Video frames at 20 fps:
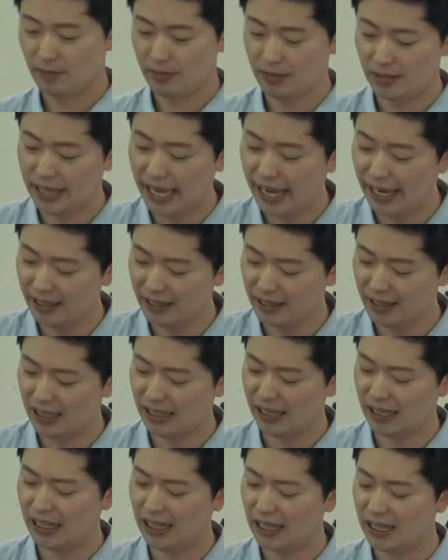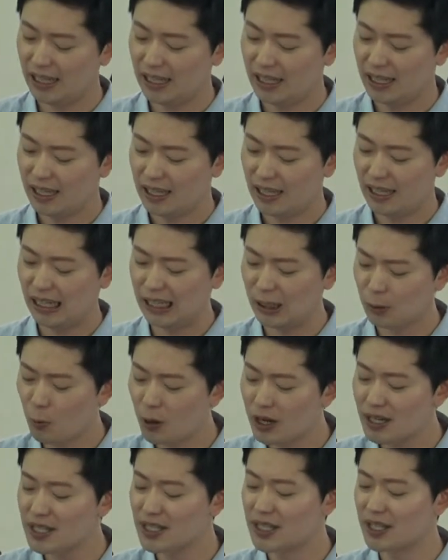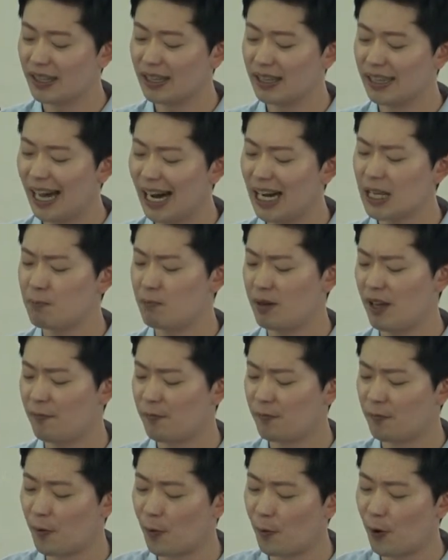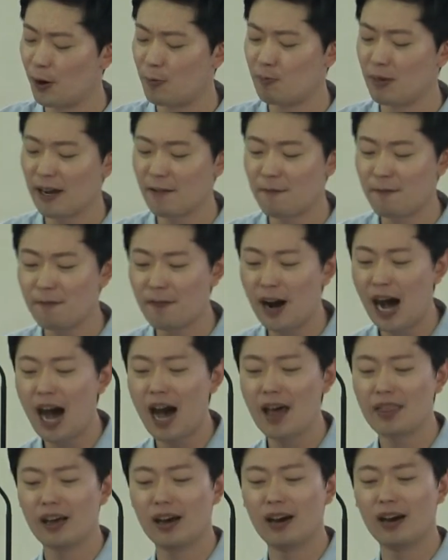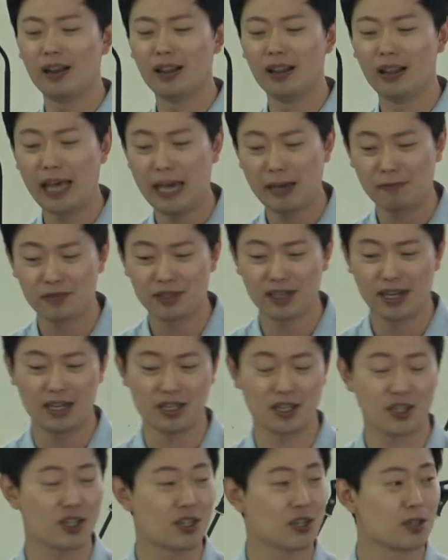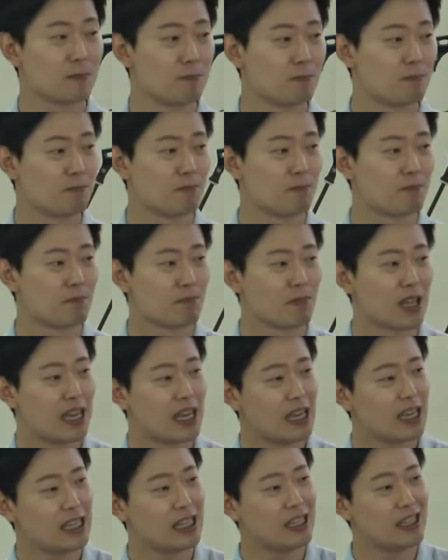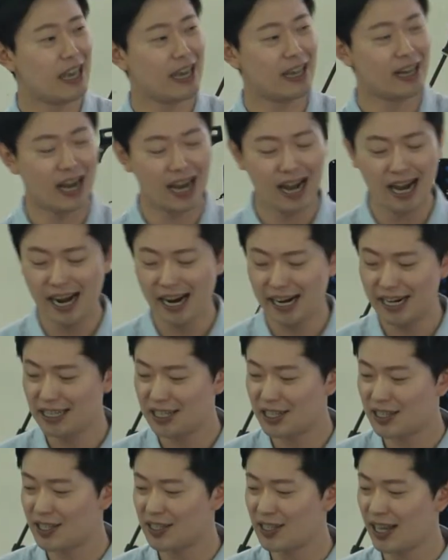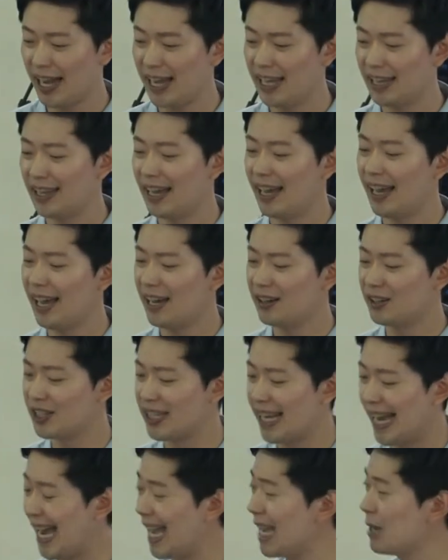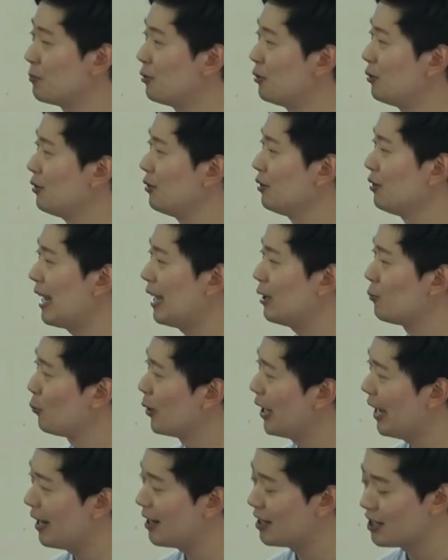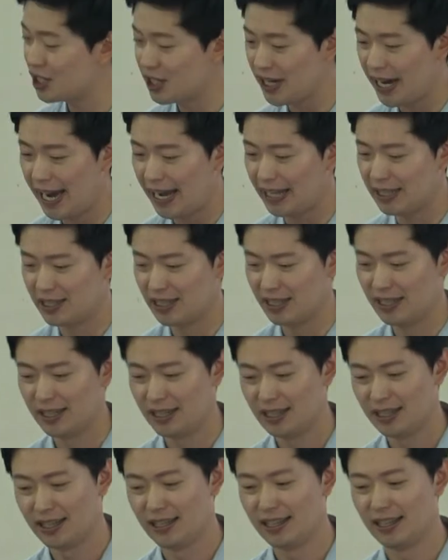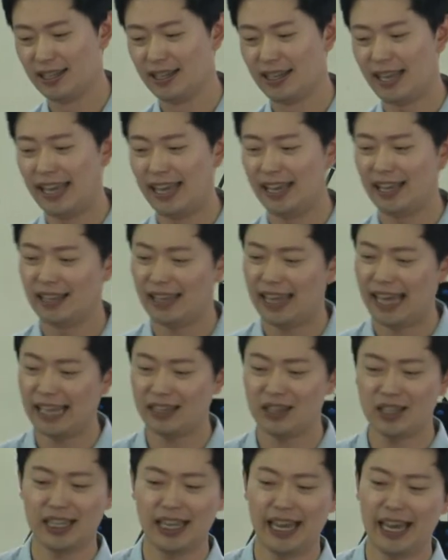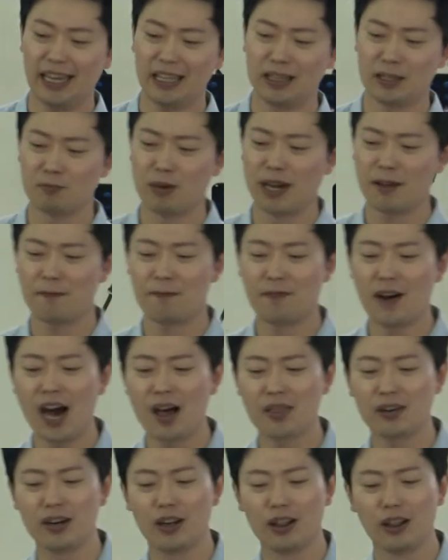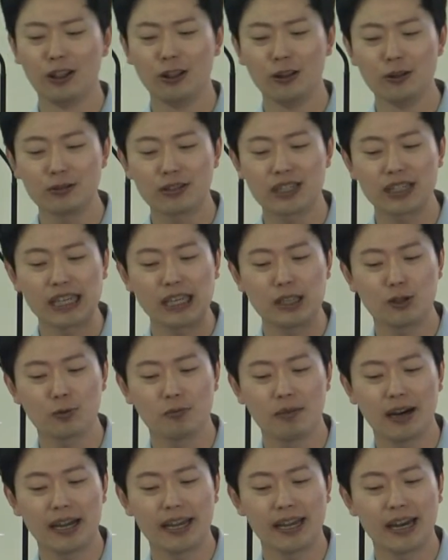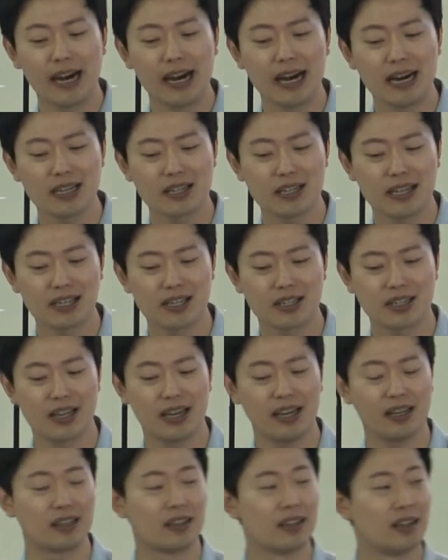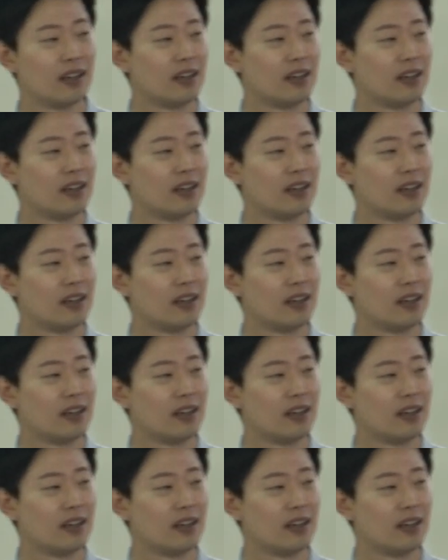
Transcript: Then it was the night before my father left us. He and I sat at a table and we had a chat. At the end, my father looked into my eyes and said,